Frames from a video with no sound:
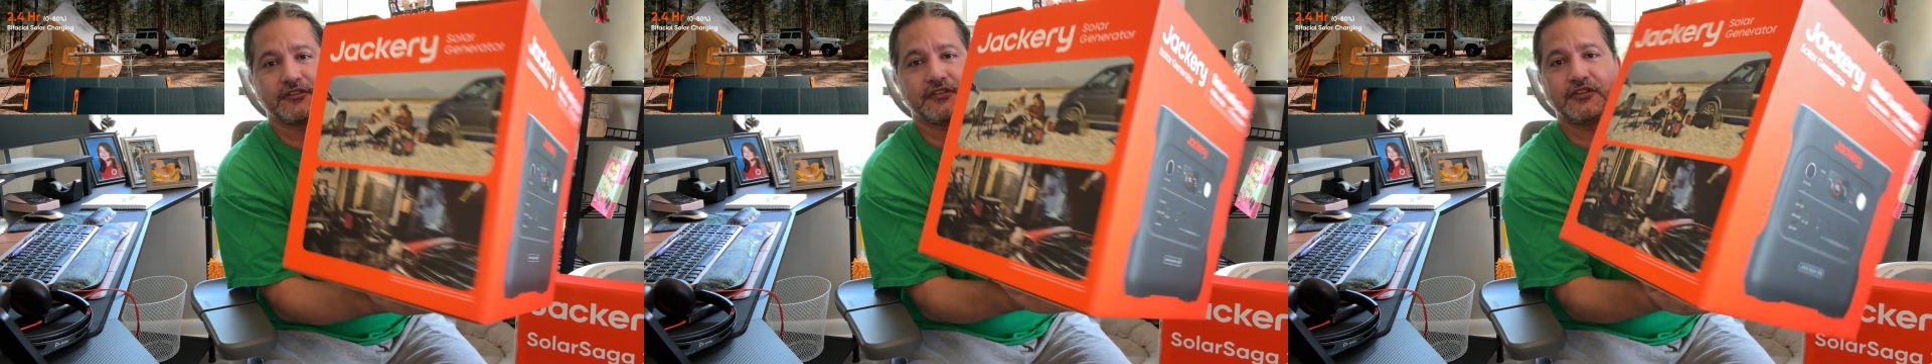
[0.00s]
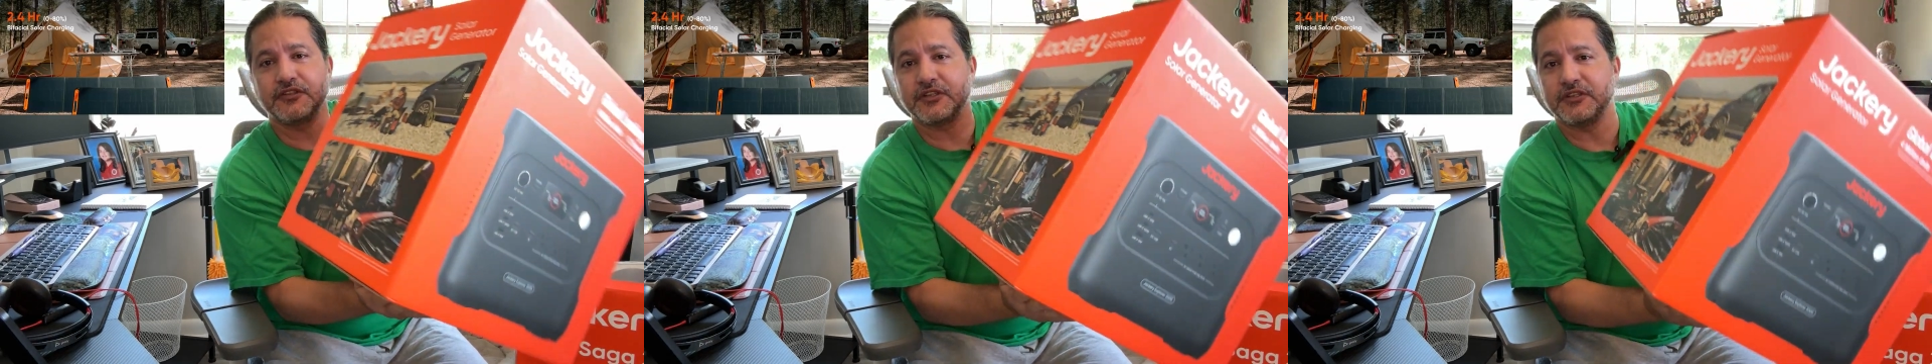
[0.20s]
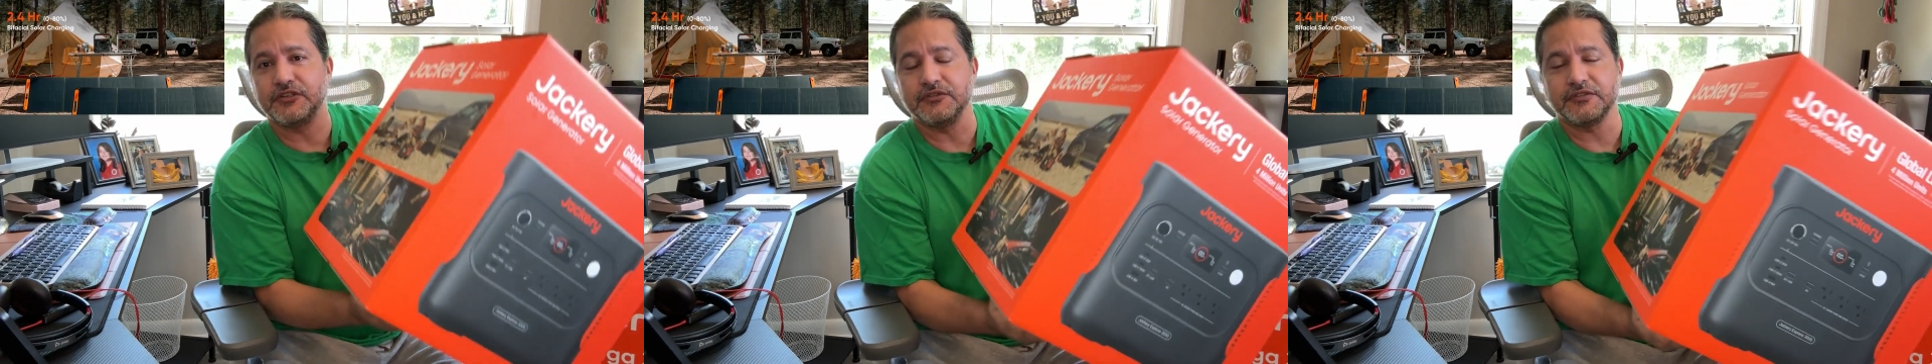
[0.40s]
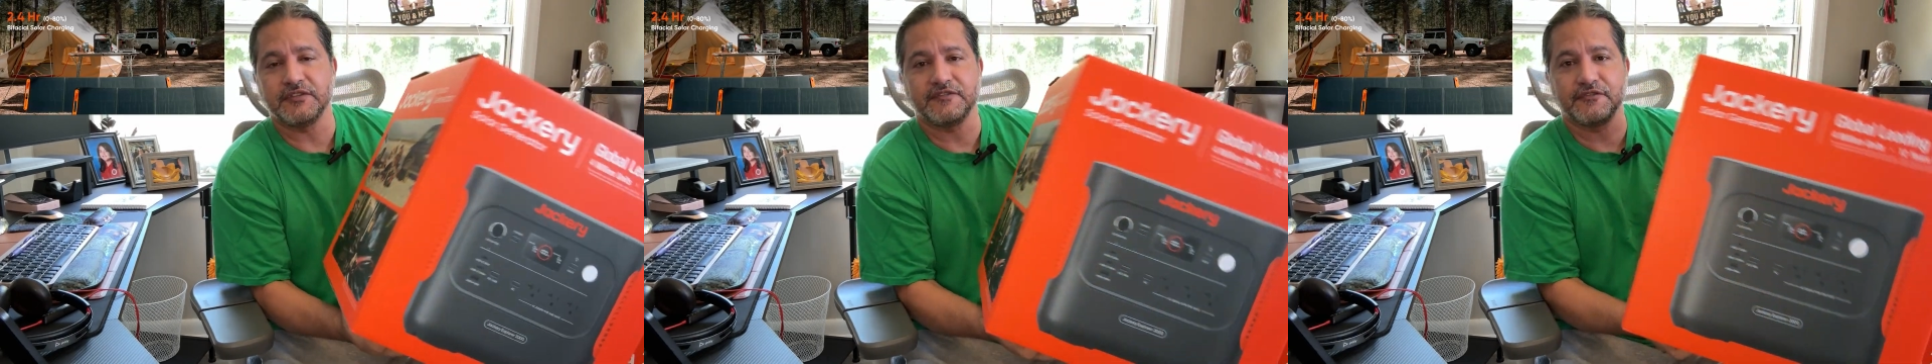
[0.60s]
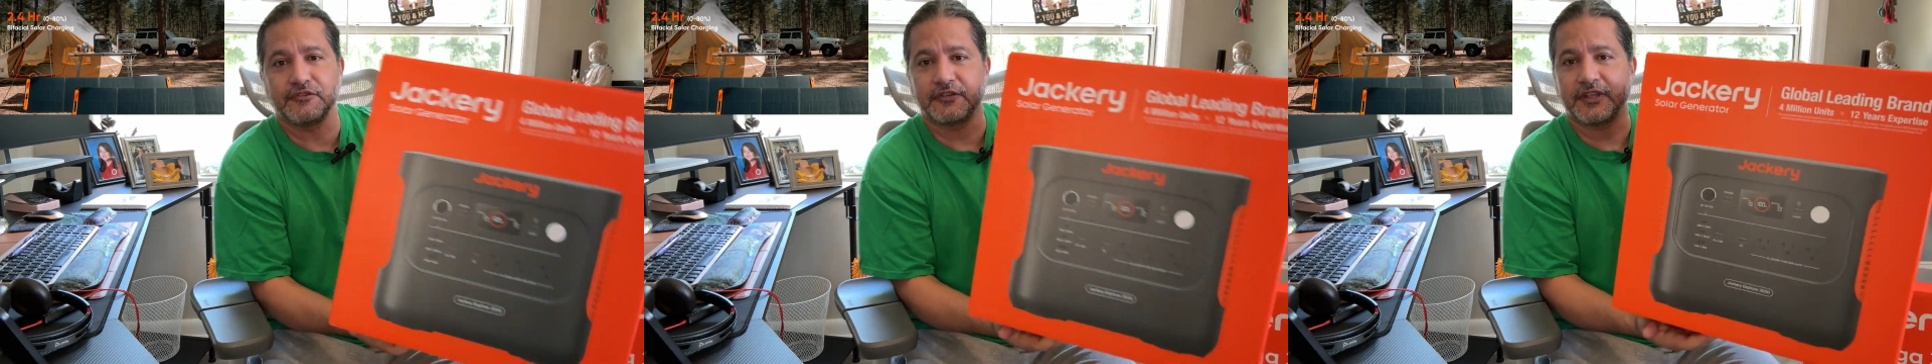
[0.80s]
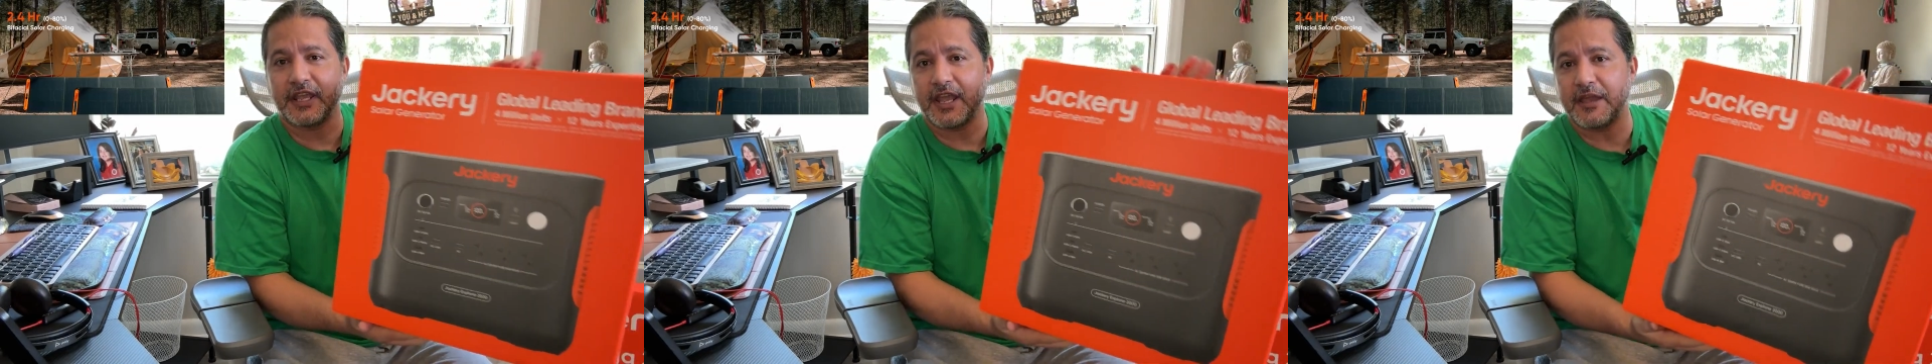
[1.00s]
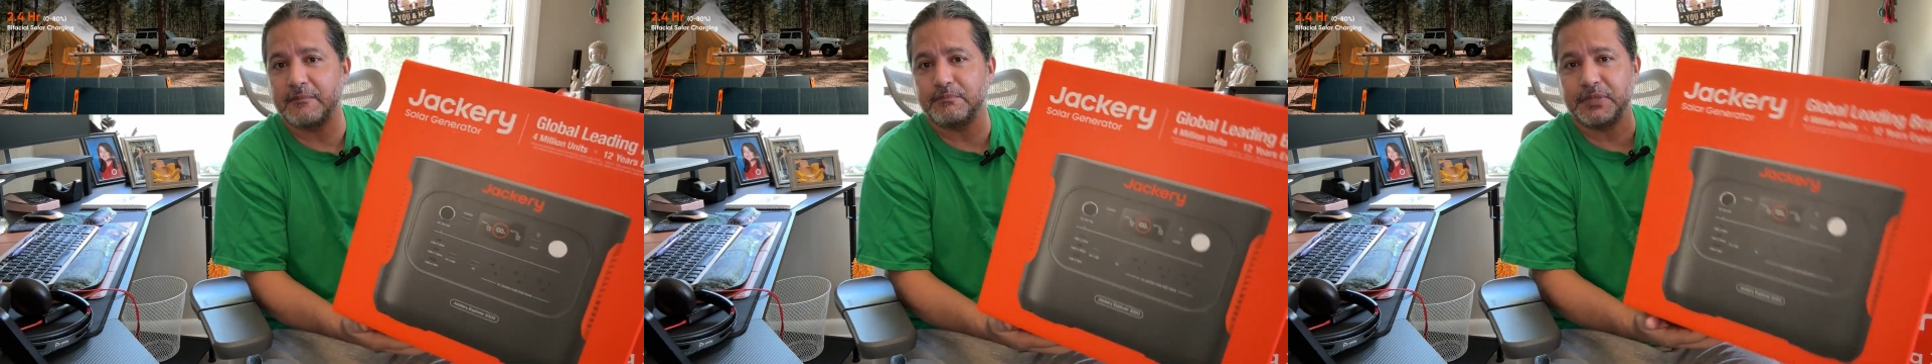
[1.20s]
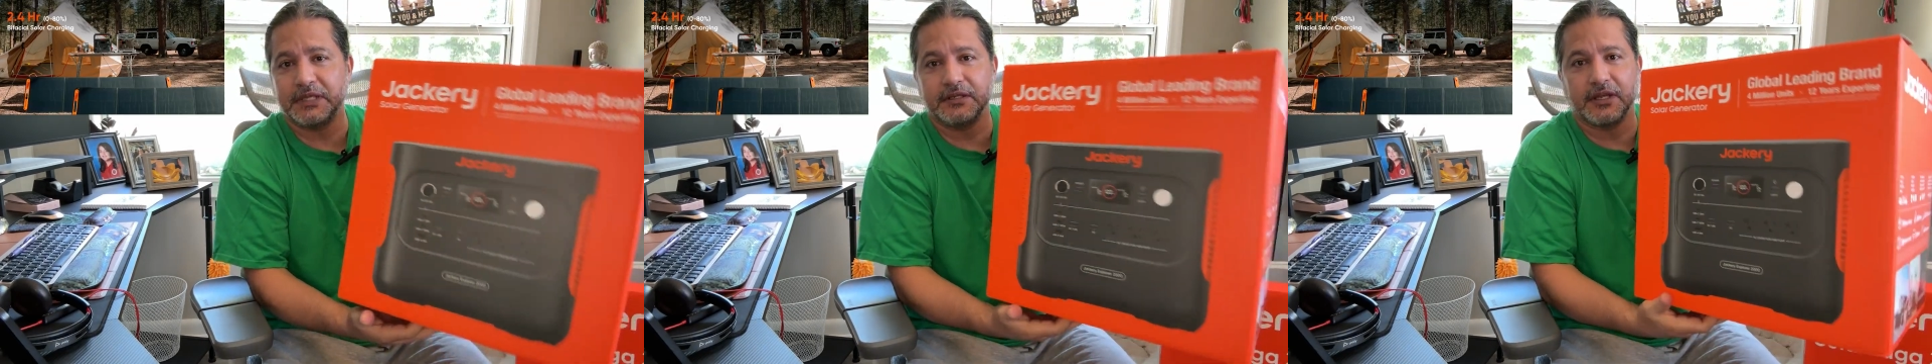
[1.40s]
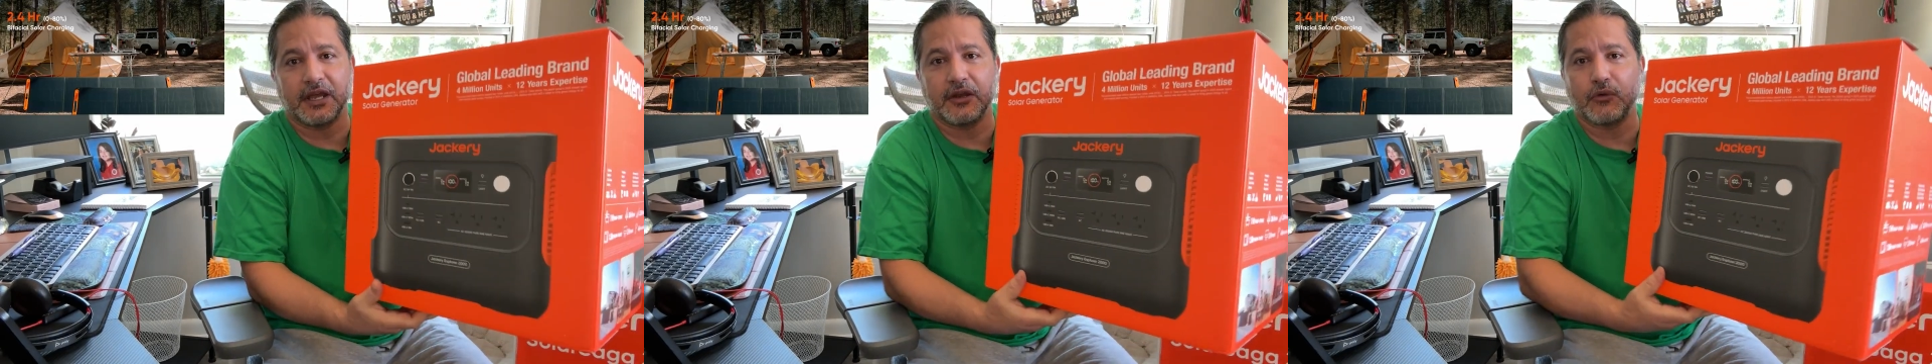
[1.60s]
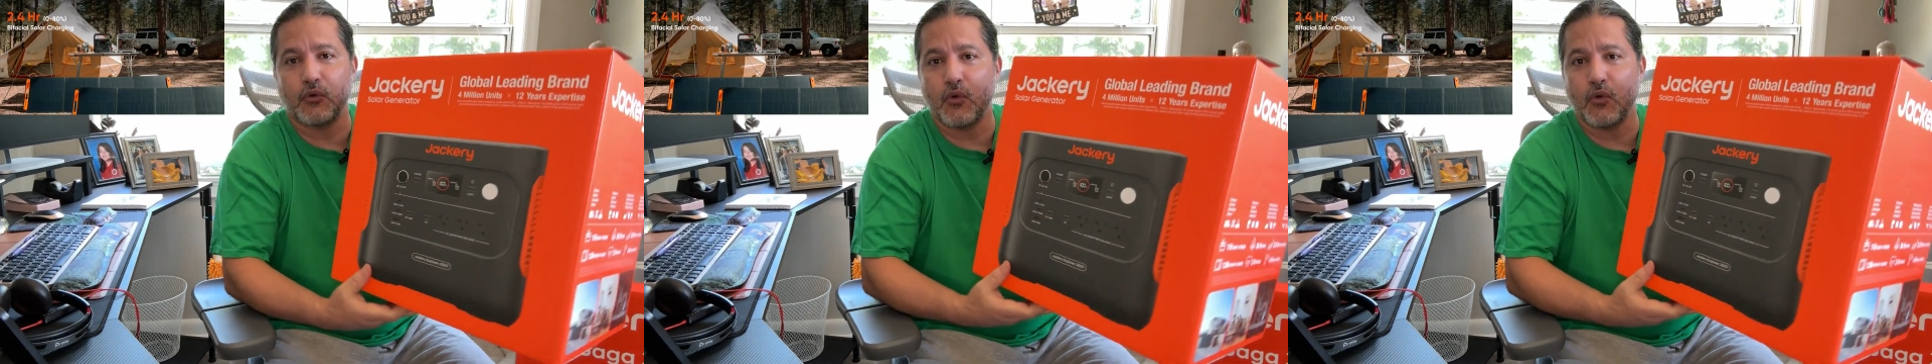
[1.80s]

You can use it for camping at